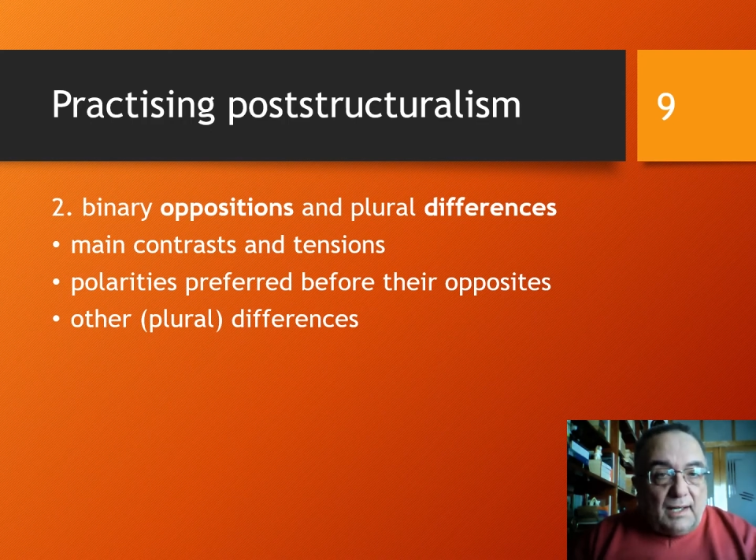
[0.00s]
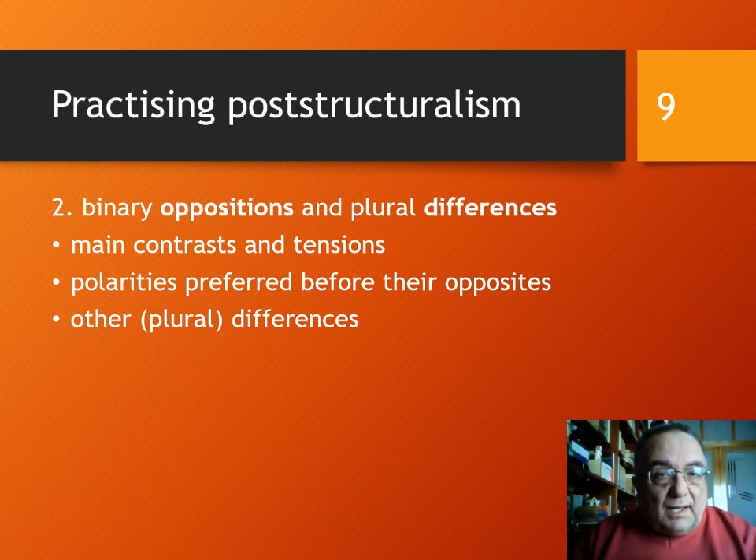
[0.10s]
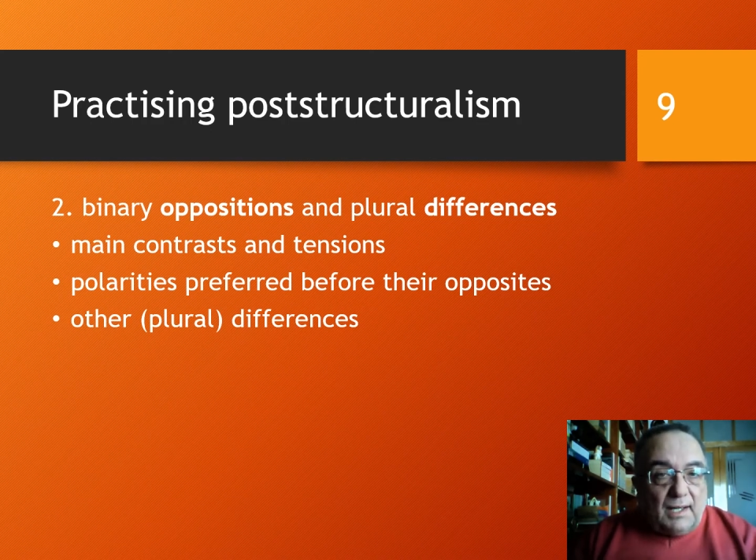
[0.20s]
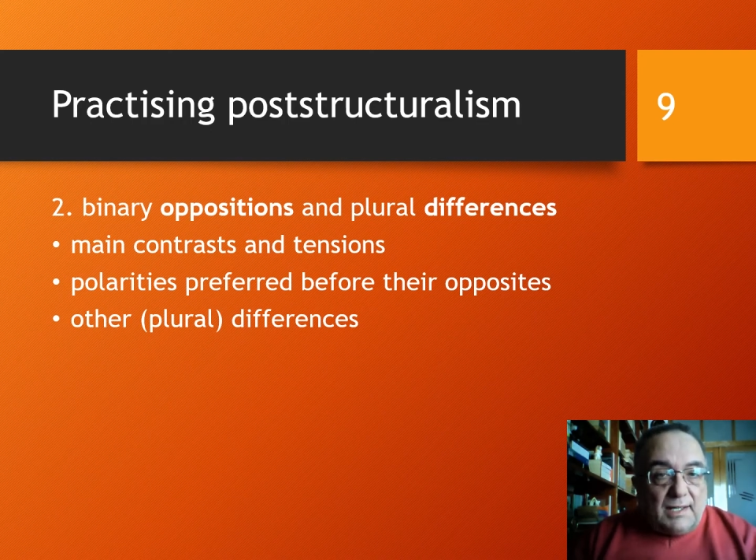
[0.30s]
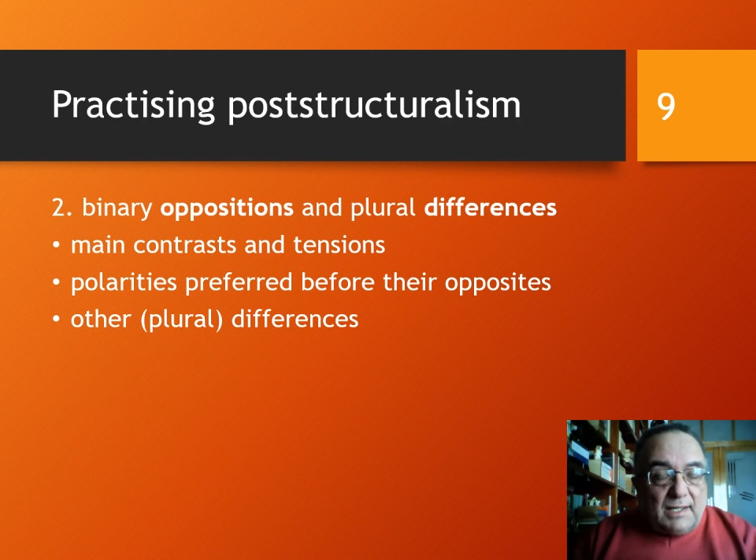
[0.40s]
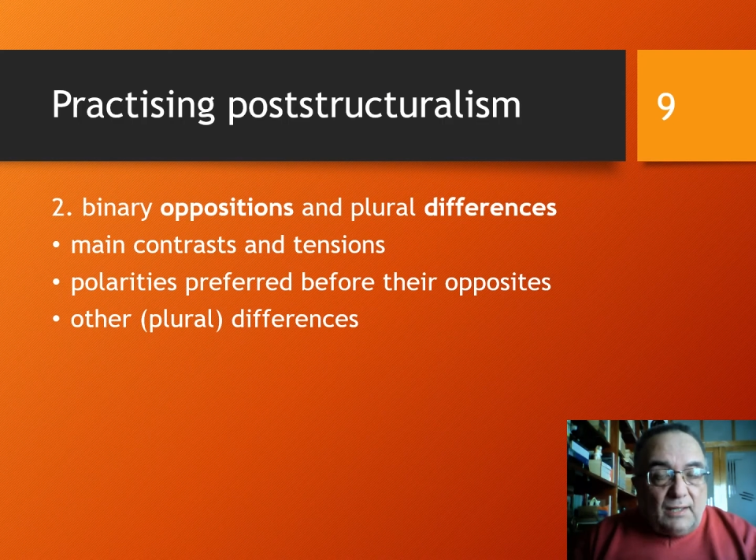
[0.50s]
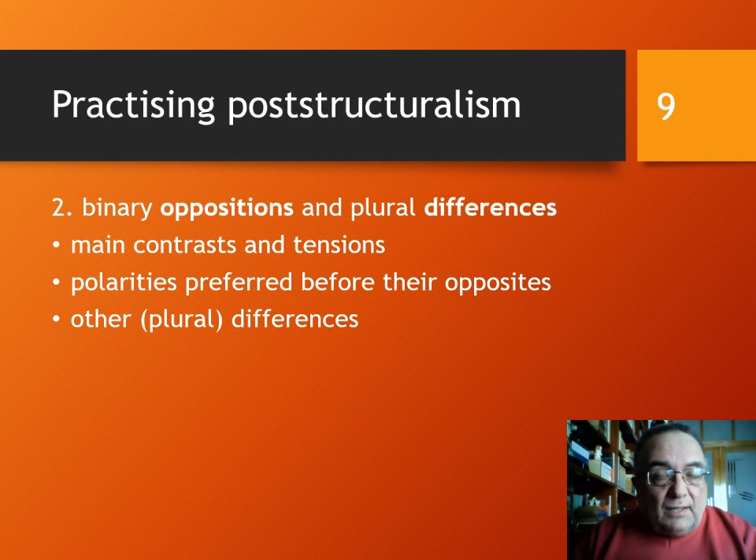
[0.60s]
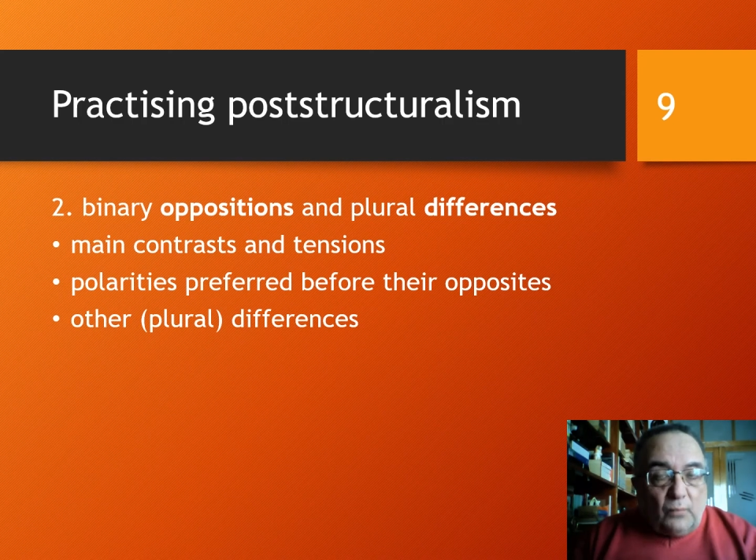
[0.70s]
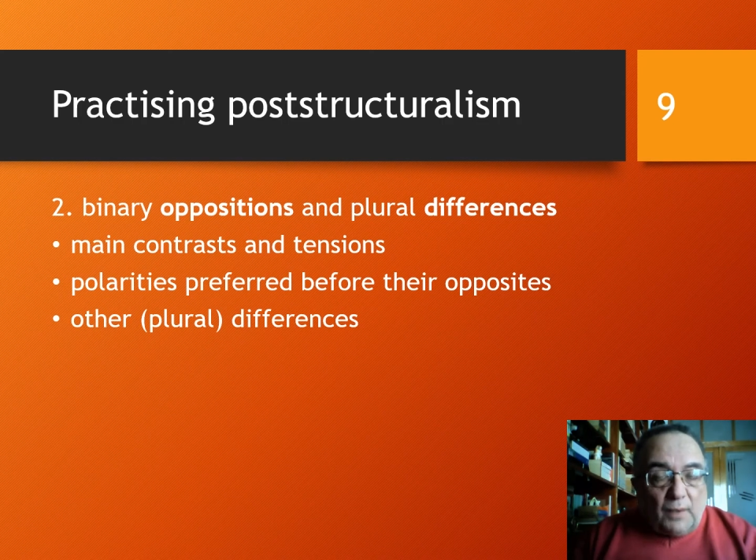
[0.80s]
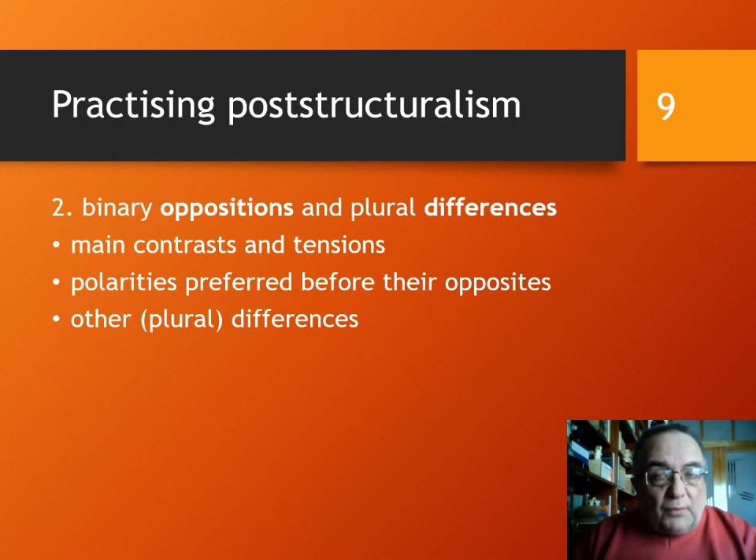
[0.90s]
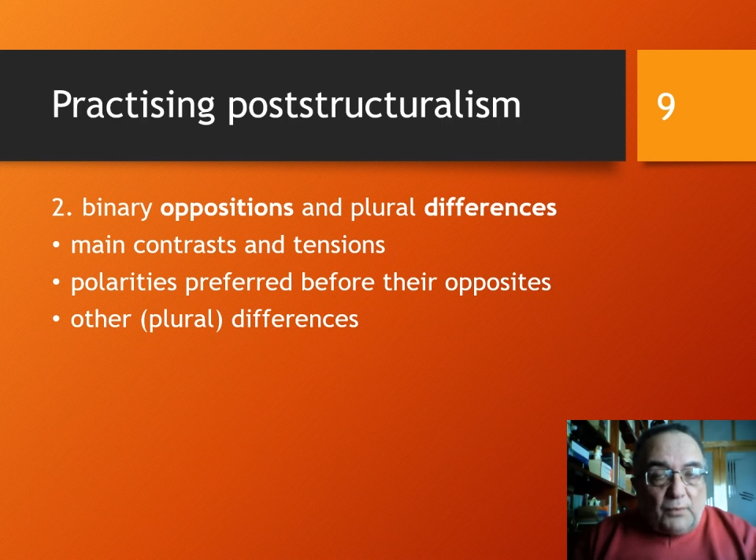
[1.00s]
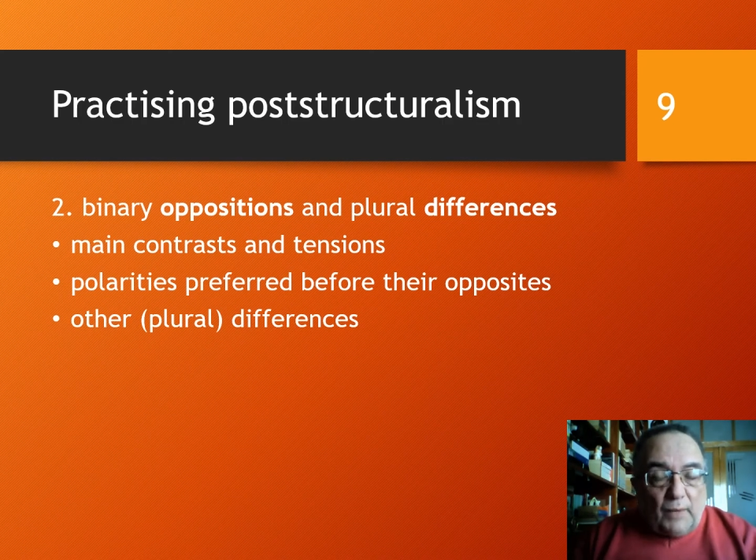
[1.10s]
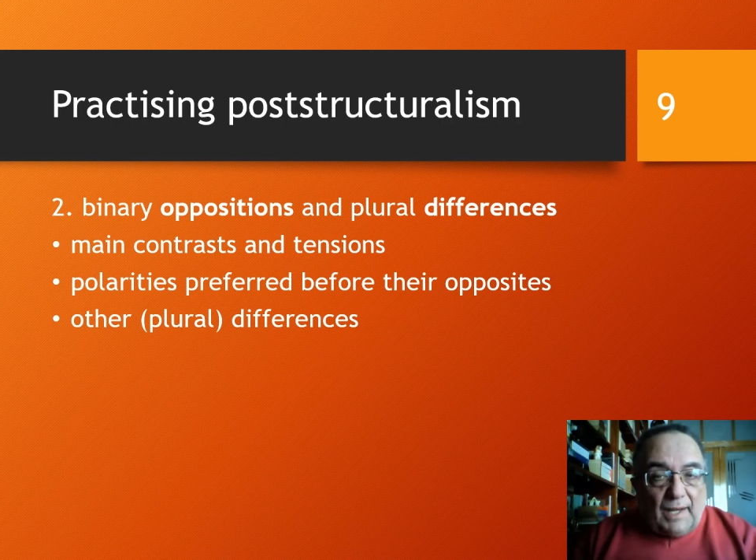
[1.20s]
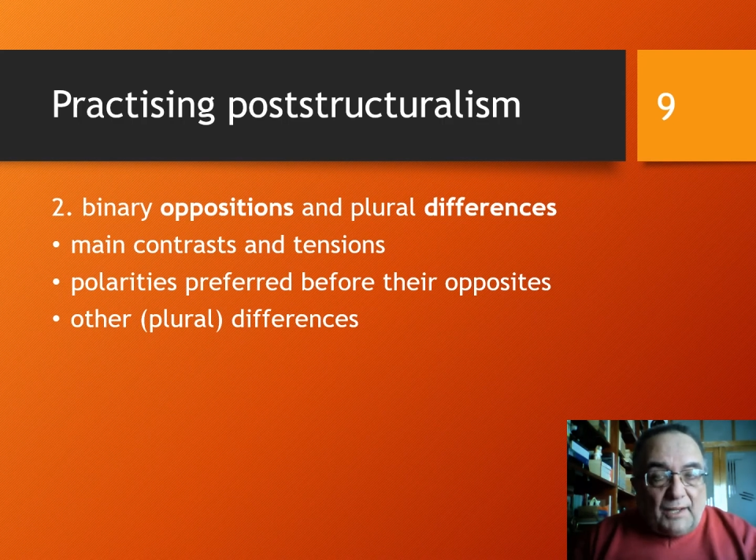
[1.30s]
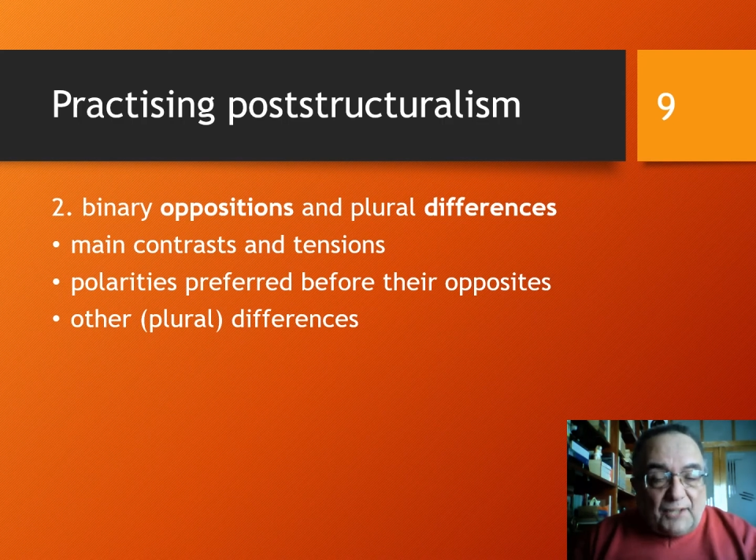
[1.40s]
is in what
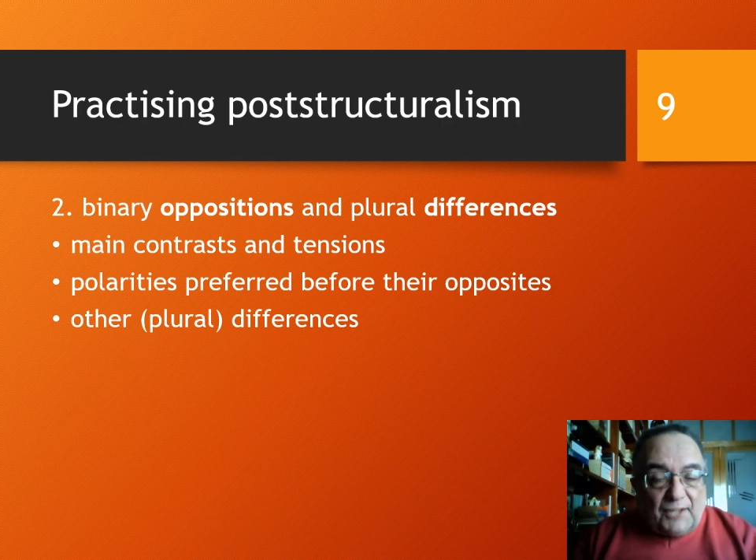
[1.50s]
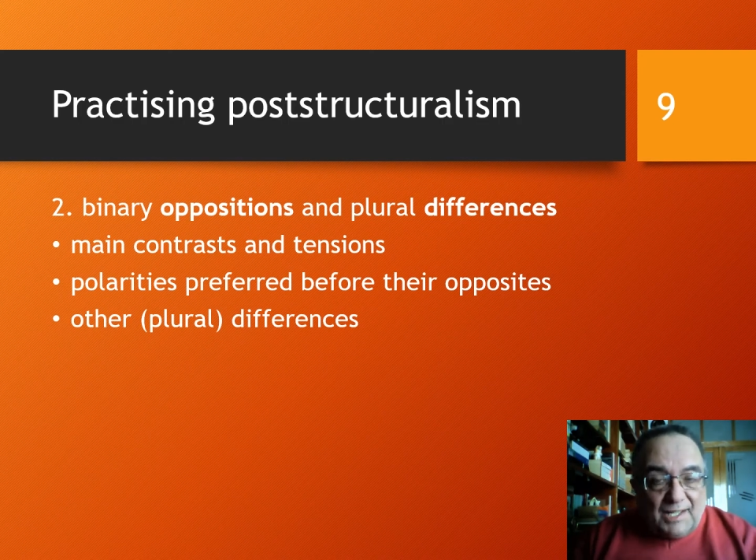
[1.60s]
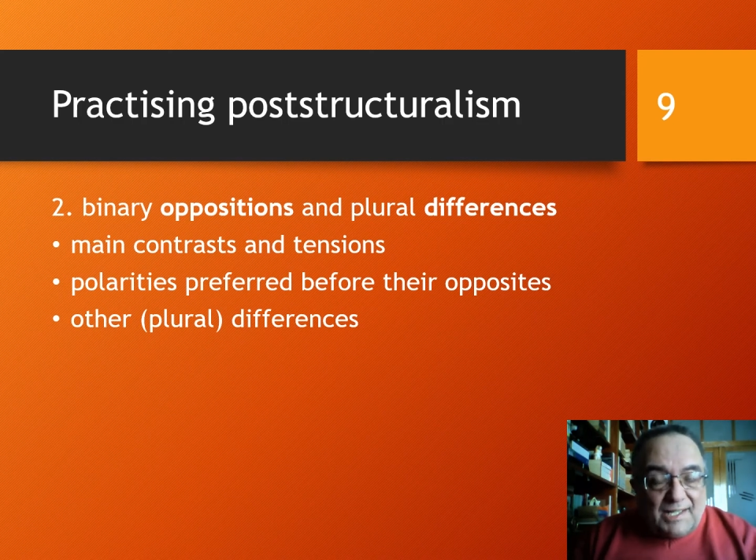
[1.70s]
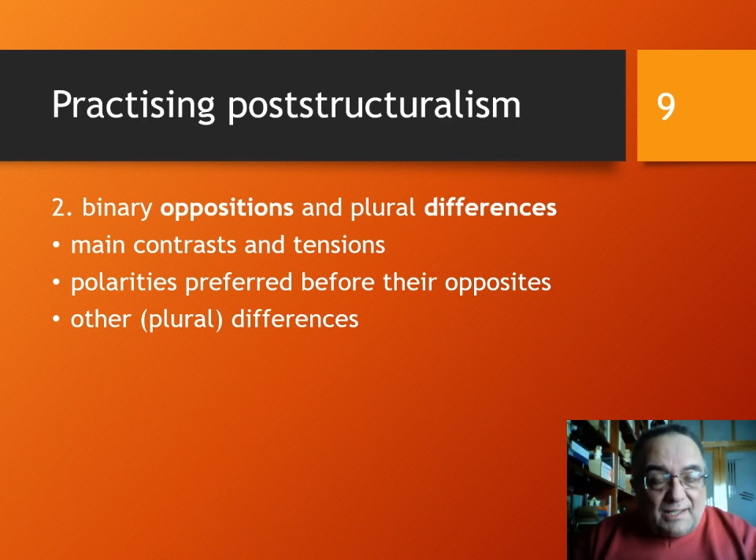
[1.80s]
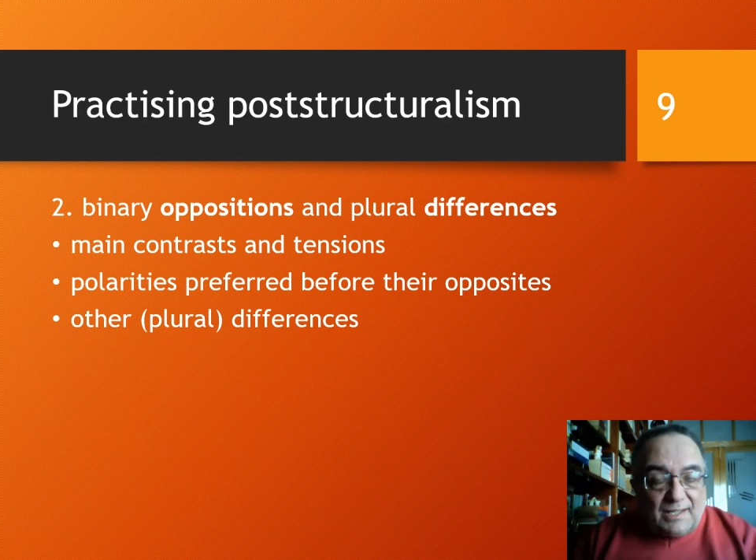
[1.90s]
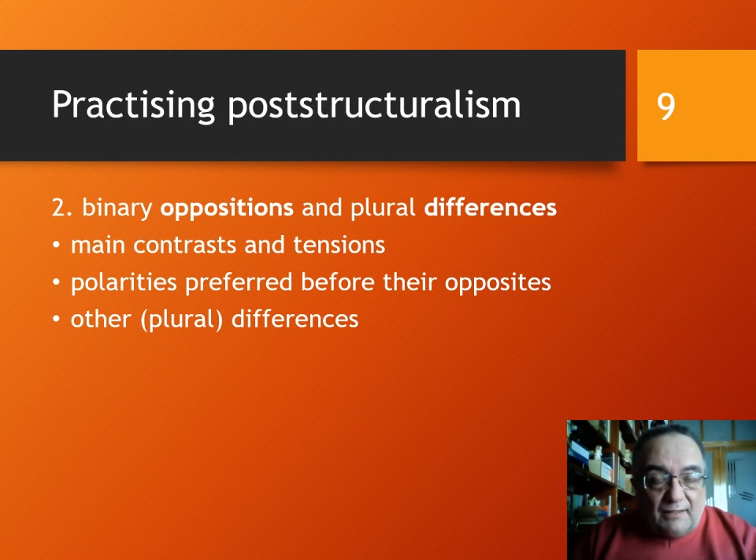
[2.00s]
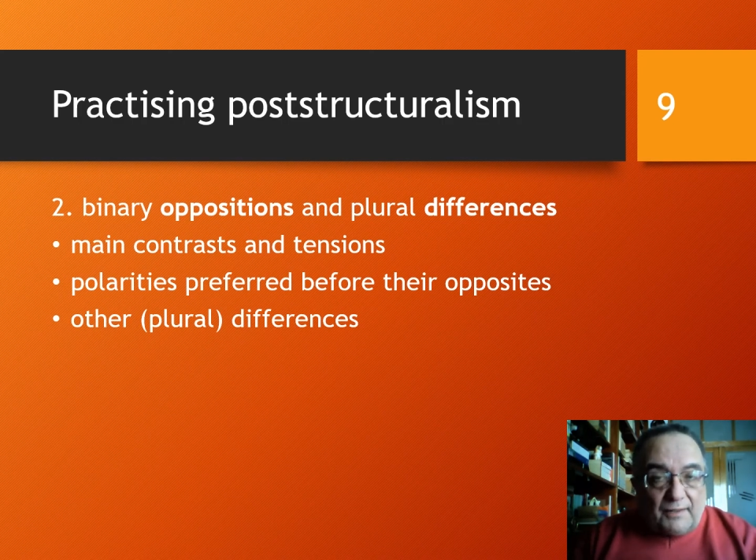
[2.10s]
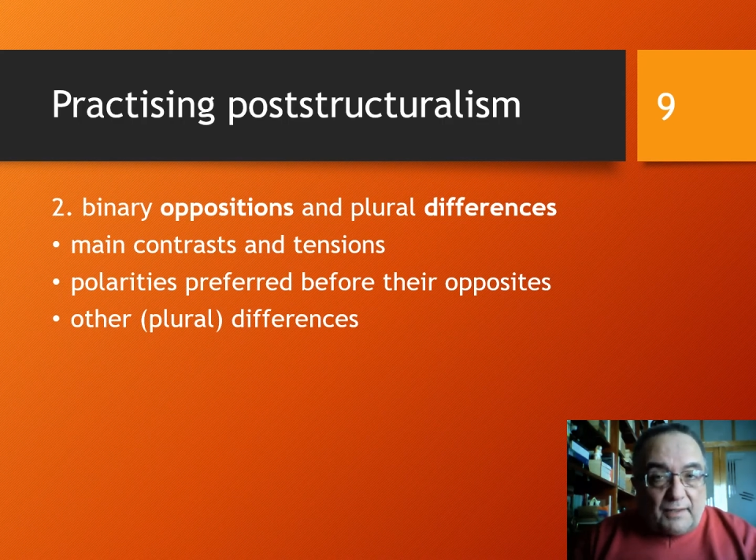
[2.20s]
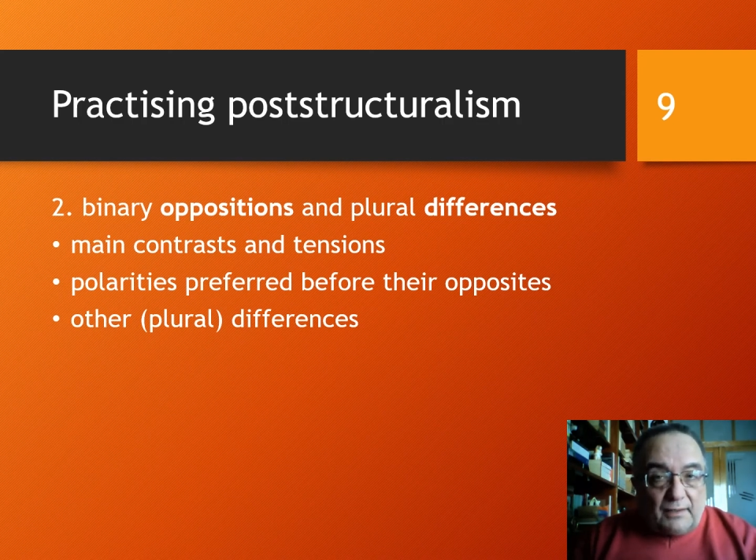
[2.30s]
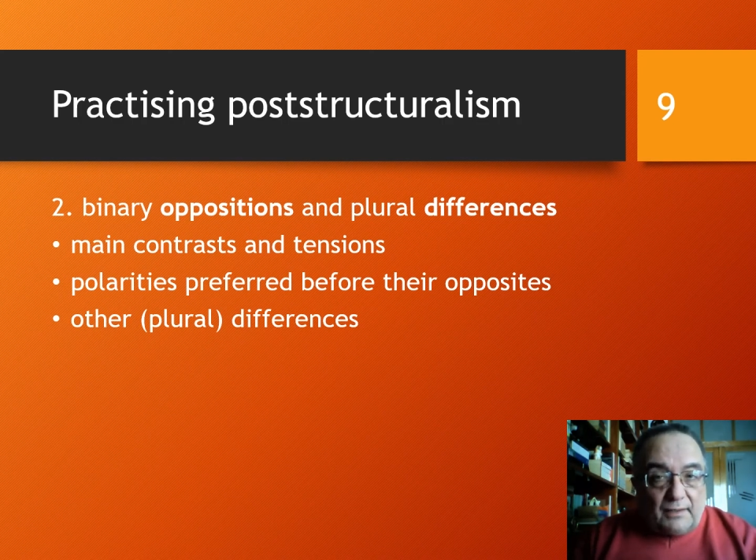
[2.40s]
way things are different,